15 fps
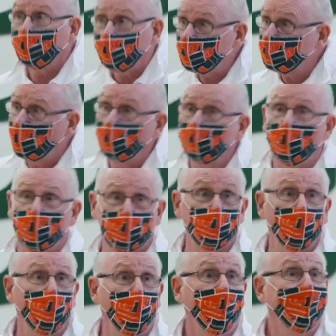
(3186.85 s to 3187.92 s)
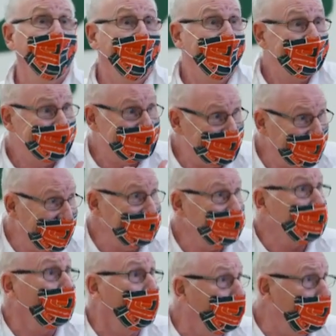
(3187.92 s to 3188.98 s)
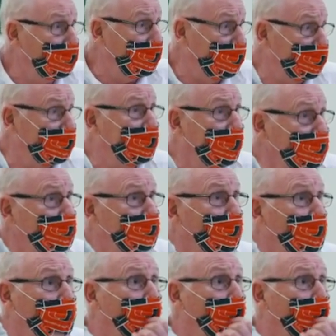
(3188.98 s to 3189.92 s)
someone go back door. That's what we gotta get to